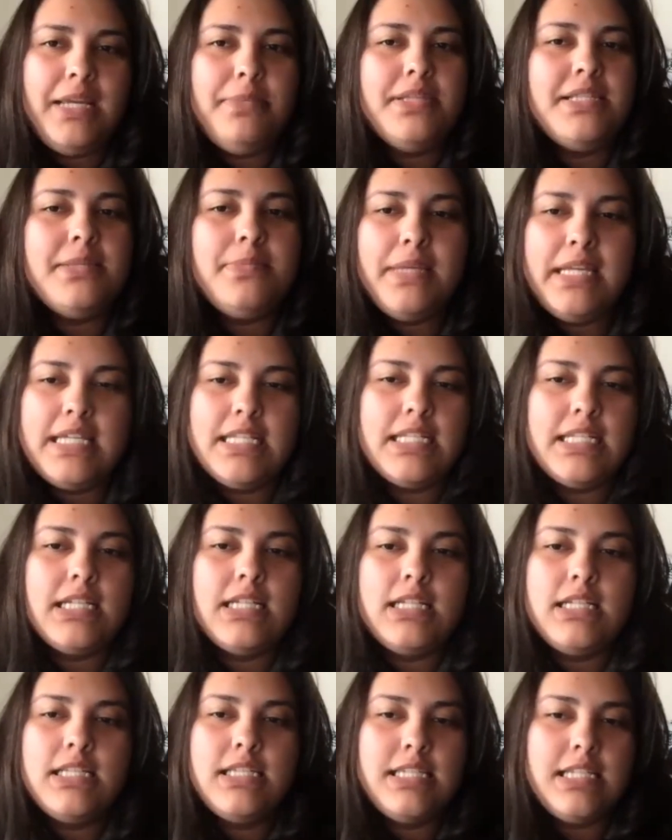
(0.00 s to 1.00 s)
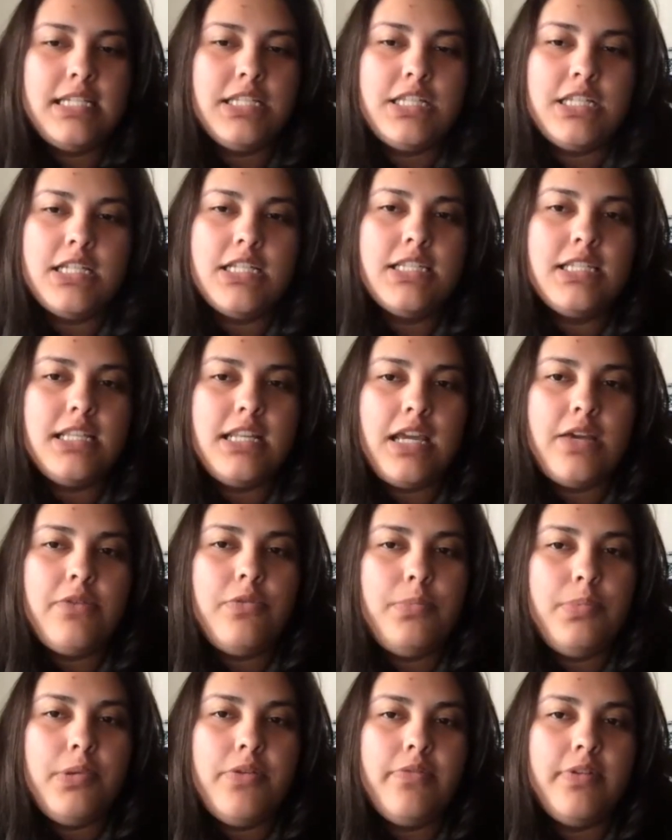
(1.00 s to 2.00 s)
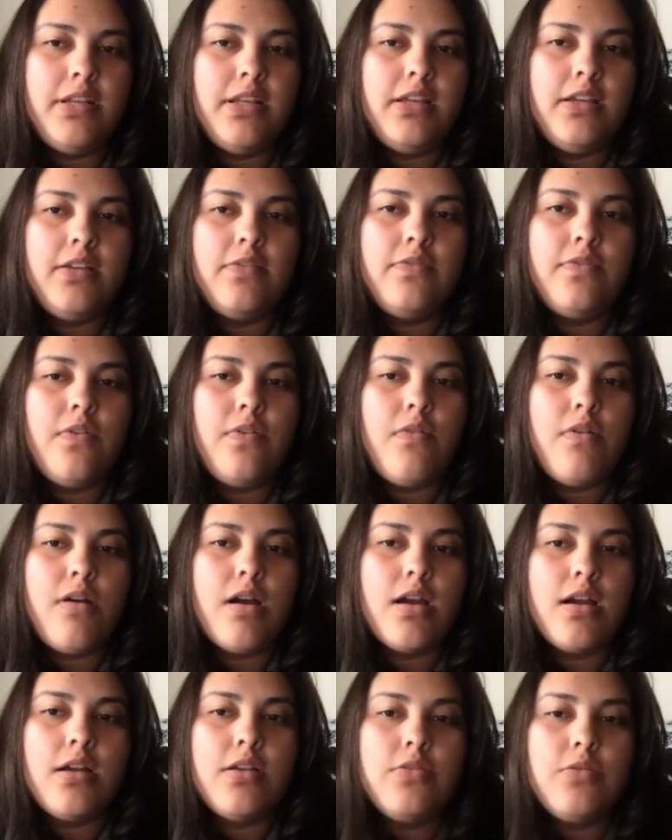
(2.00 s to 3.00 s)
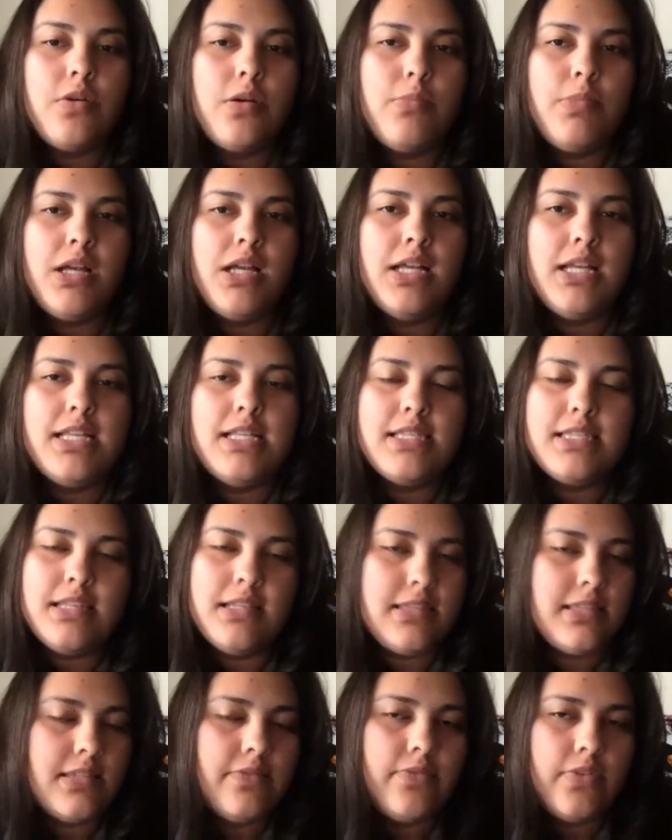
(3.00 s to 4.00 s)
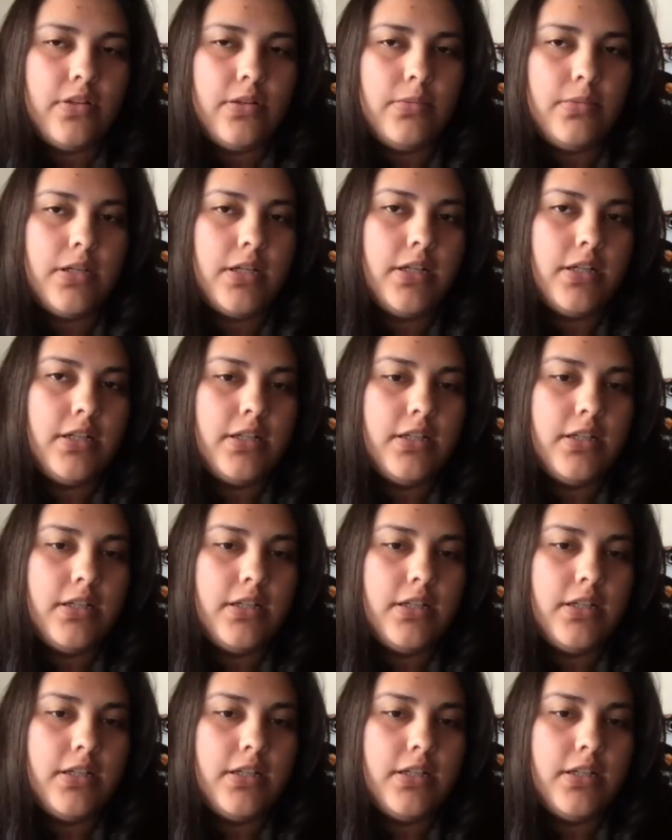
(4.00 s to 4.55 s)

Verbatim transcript: is Amanda Sanchez, and I will be reading for Norma in Sunset Boulevard.